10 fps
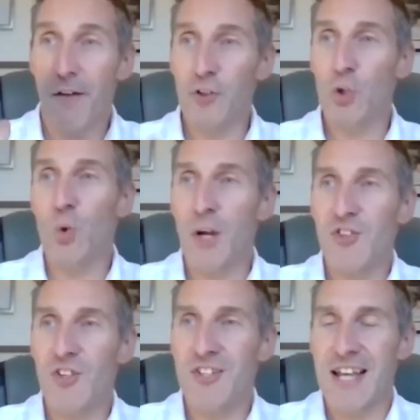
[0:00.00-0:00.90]
a few
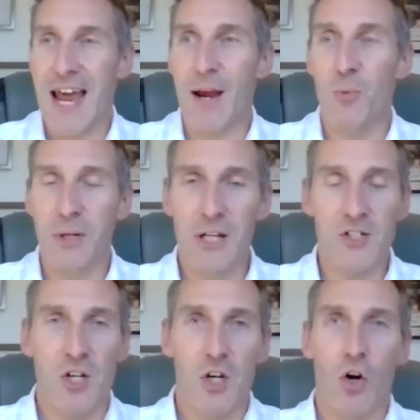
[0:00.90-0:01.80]
questions now
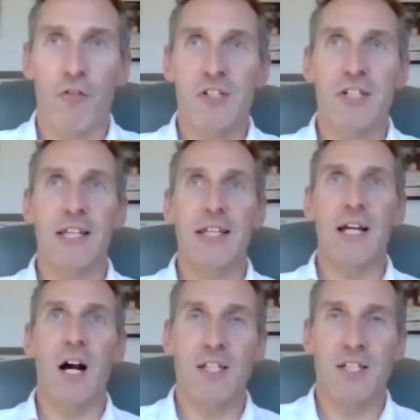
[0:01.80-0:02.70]
because obviously
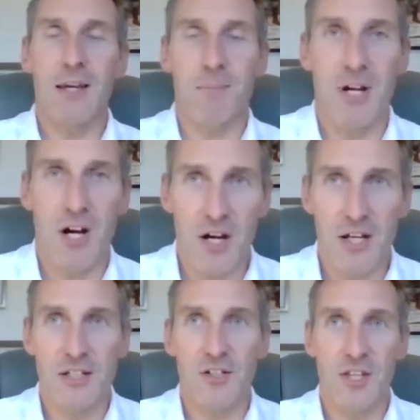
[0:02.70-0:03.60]
the idea
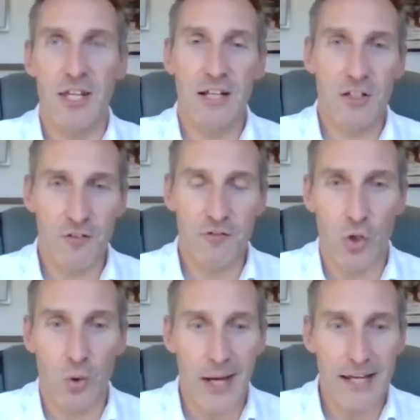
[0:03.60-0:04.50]
behind the
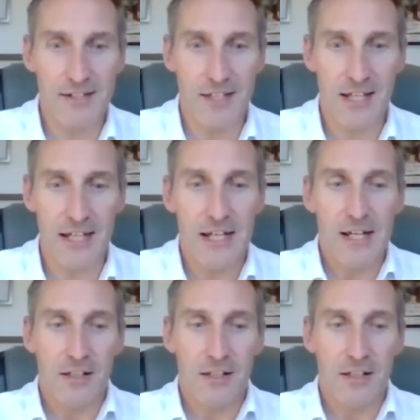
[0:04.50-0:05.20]
interview is the